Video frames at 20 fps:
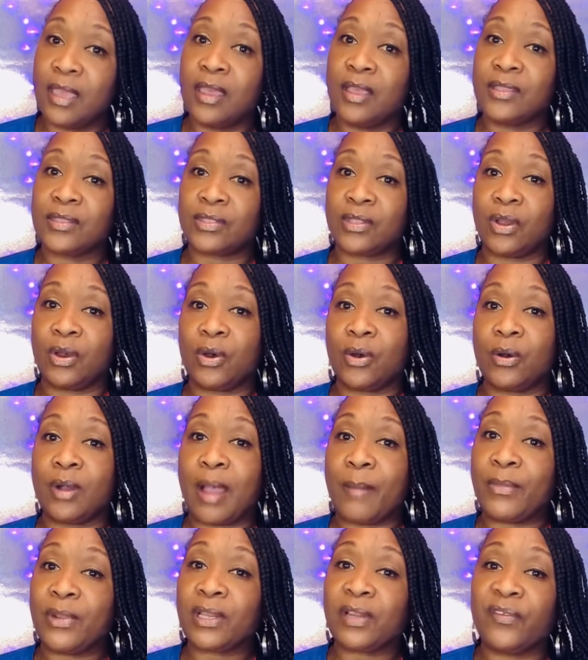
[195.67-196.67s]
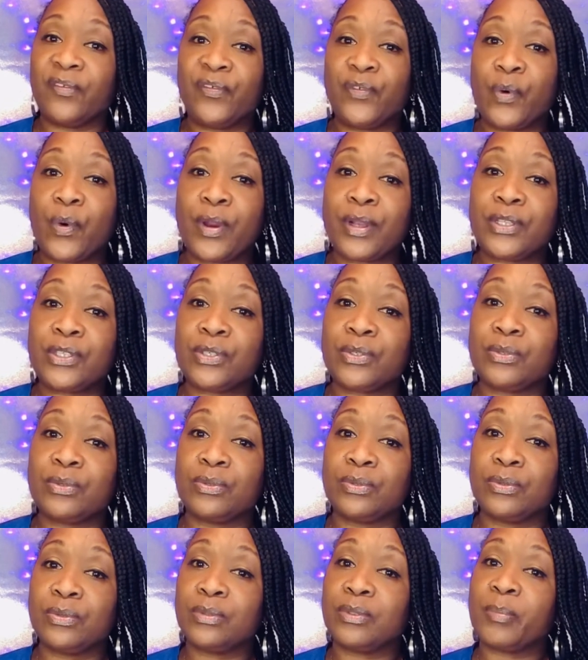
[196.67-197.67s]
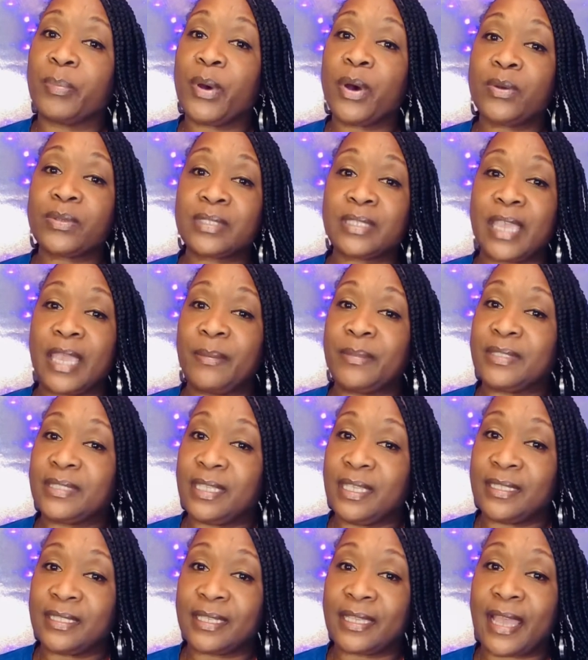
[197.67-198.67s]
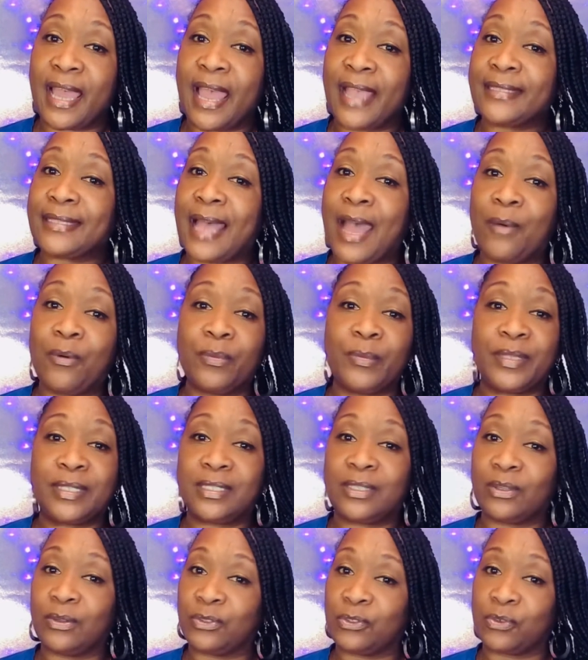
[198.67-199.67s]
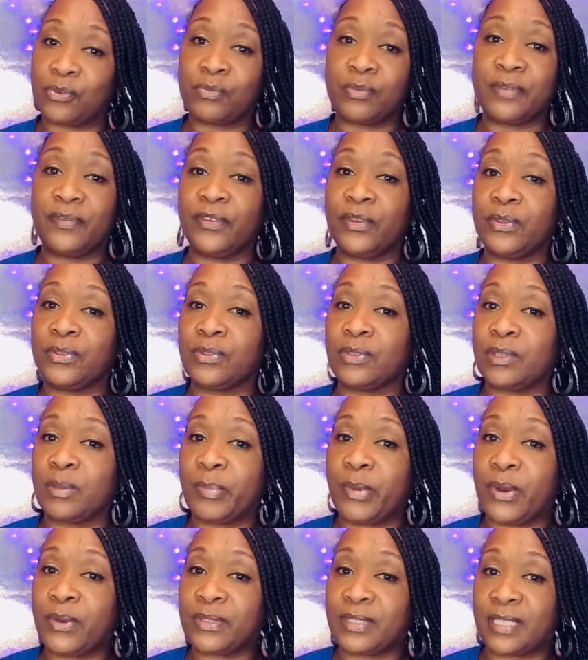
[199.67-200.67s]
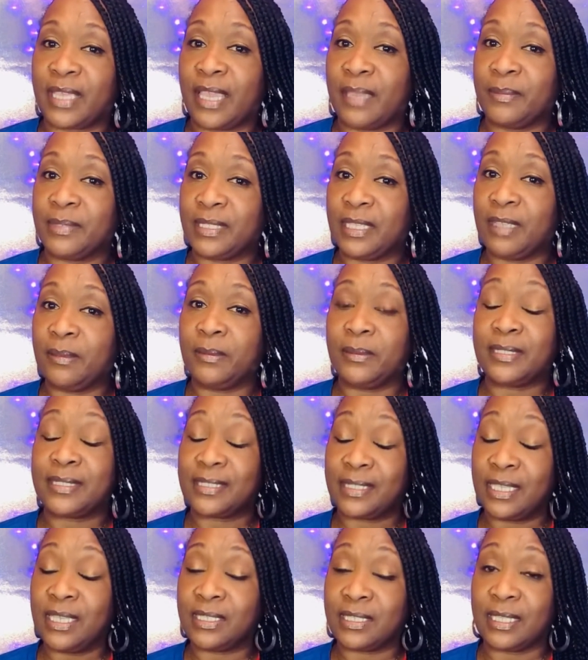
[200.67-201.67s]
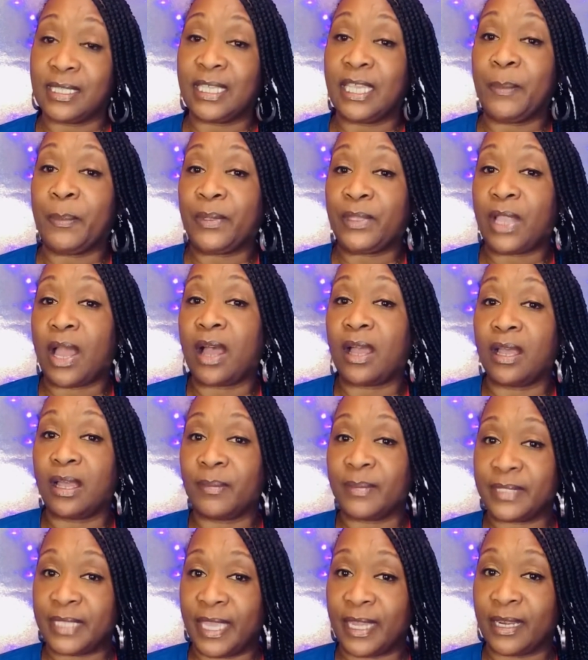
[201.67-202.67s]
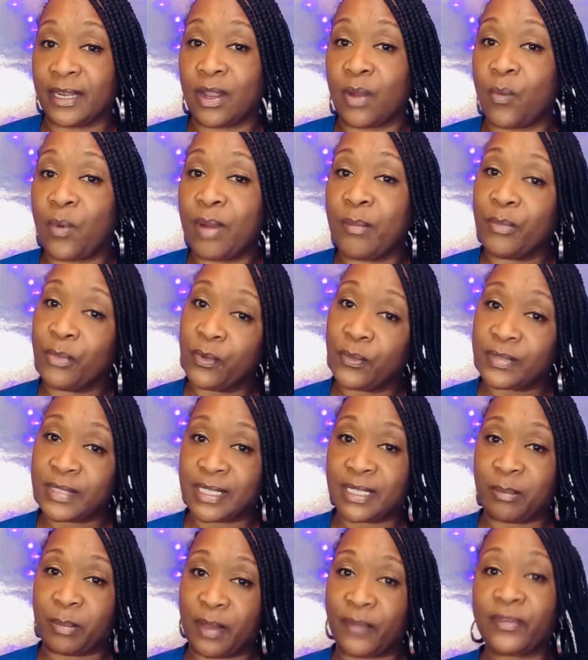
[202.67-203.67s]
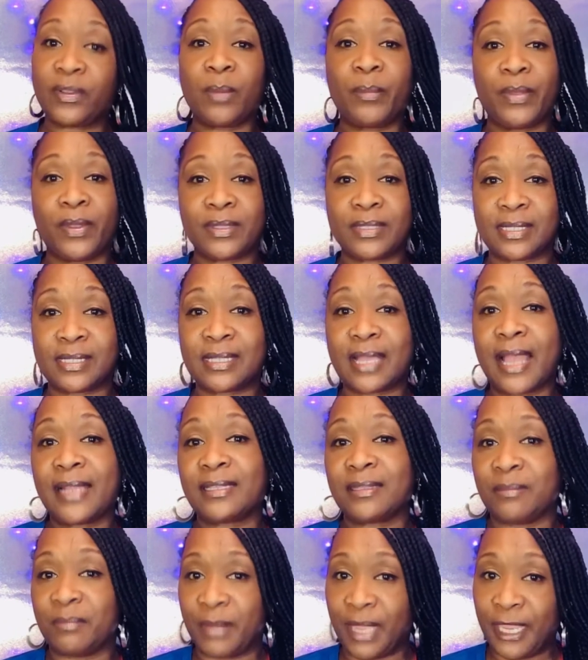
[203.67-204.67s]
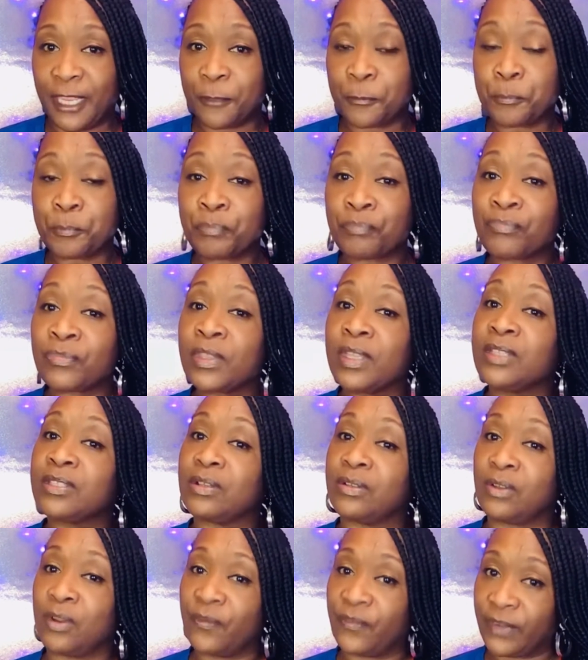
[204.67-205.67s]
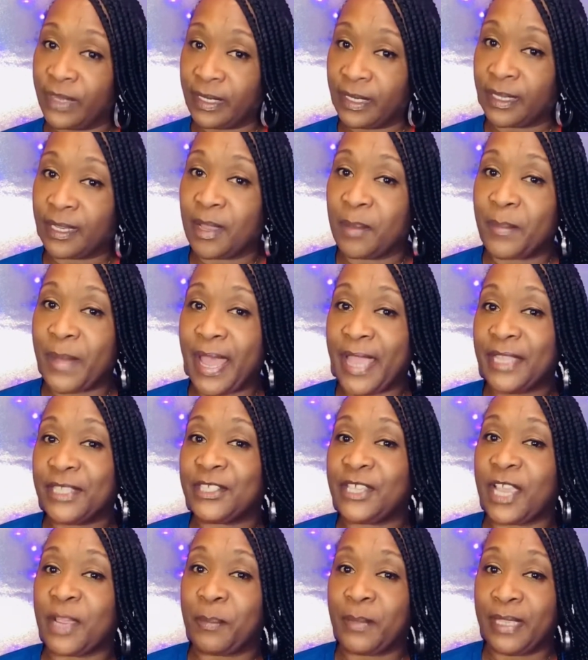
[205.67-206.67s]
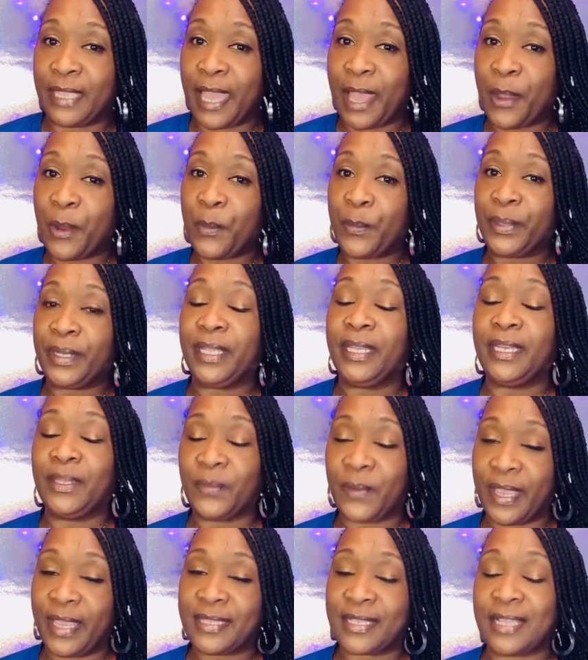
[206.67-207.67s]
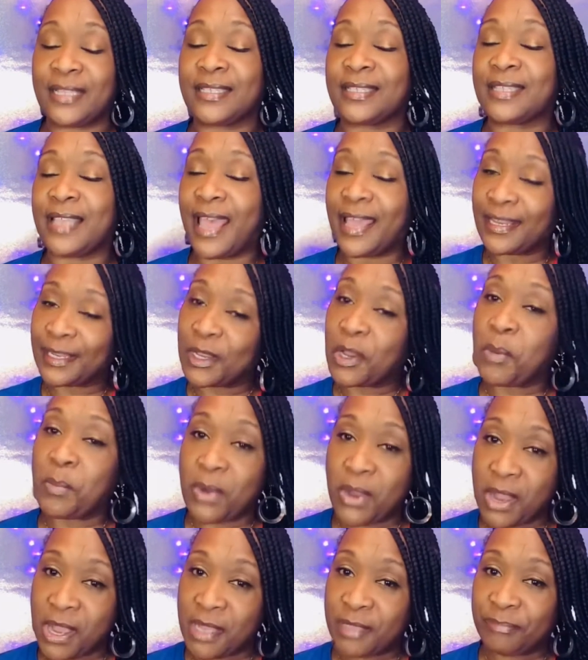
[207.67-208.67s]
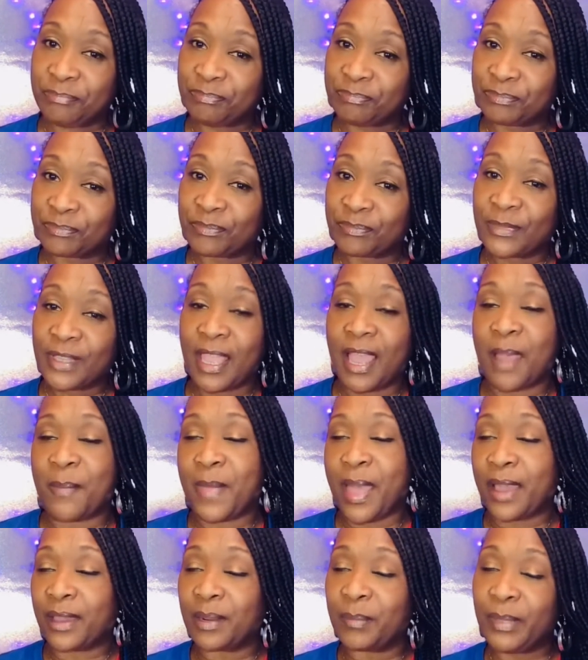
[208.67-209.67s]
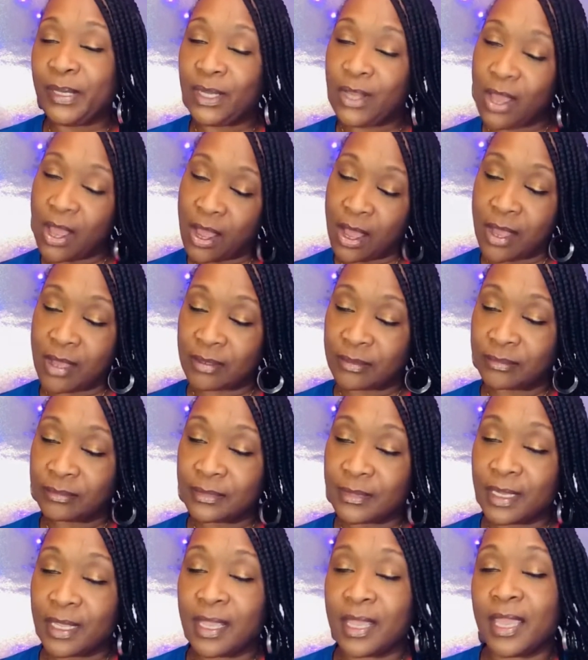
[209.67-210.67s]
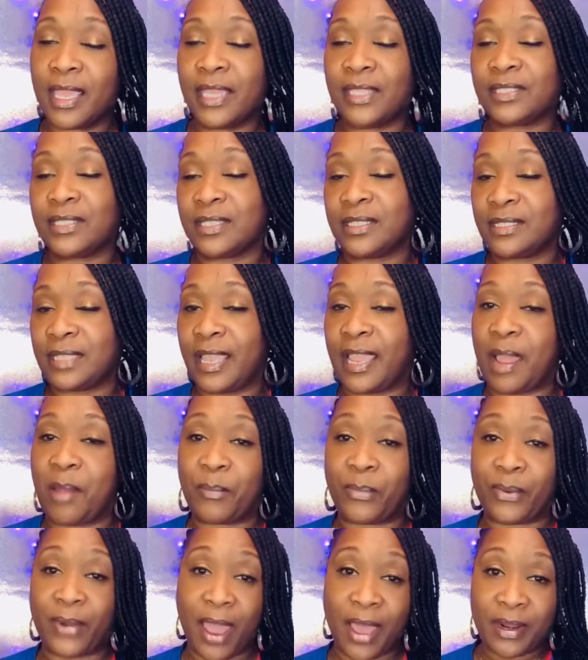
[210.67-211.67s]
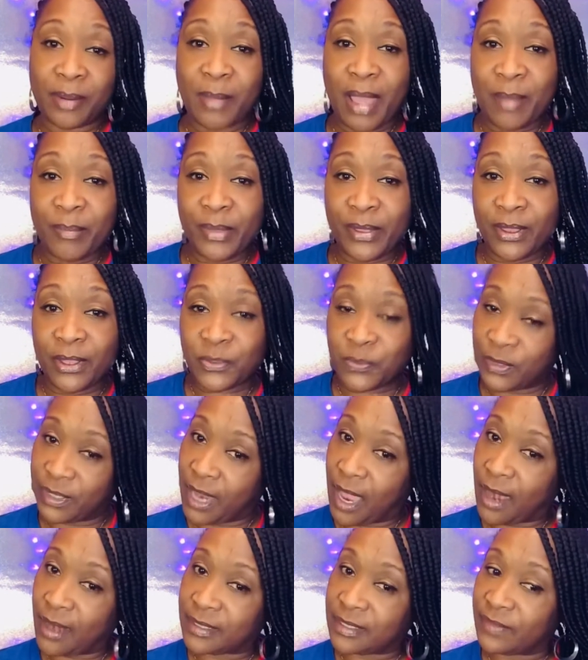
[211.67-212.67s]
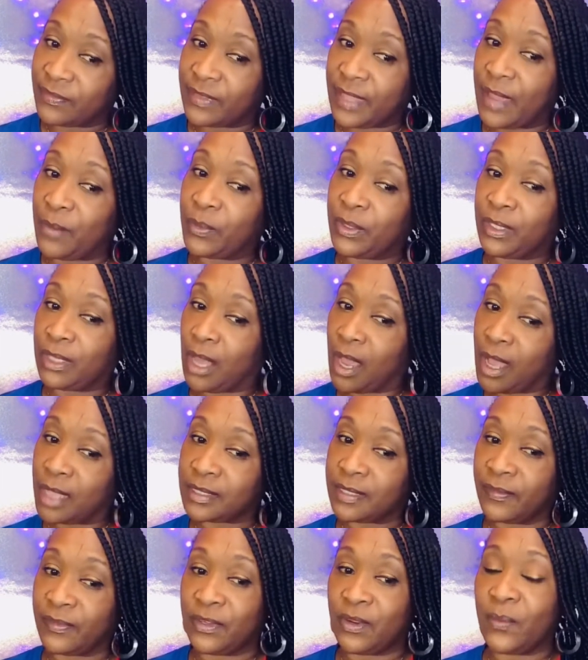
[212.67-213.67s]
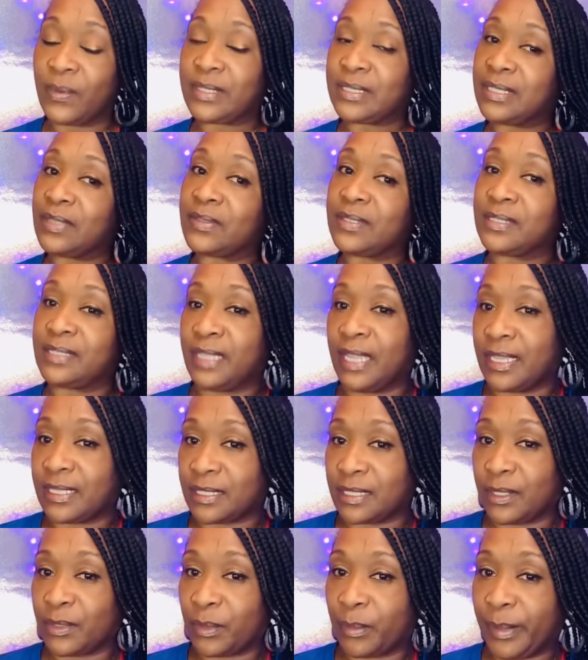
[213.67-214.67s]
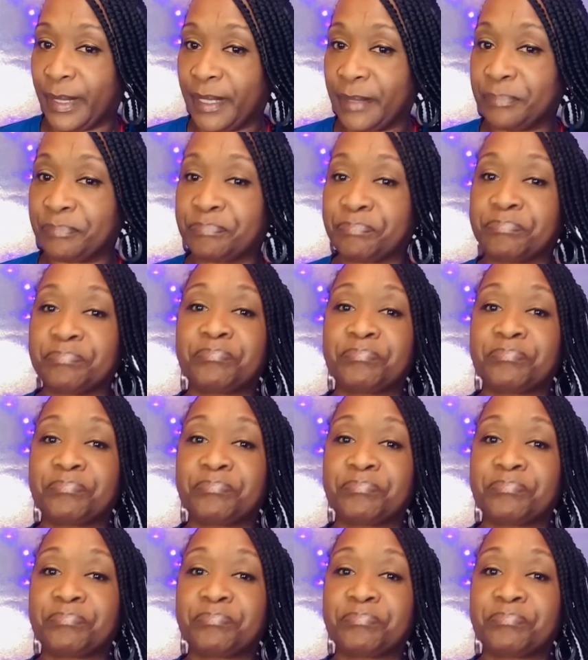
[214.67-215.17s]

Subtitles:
So I'm looking forward to the post-game season, guys. I will be still doing reviews on the post-game season, keeping y'all updated on what moves that the Buffalo Bills decide to make. So don't forget to come by and check me out. But anyways, I just had to come on. I'm not going to be long and just say I'm proud of my Bills, regardless of that we lost, even though it still stings a little bit.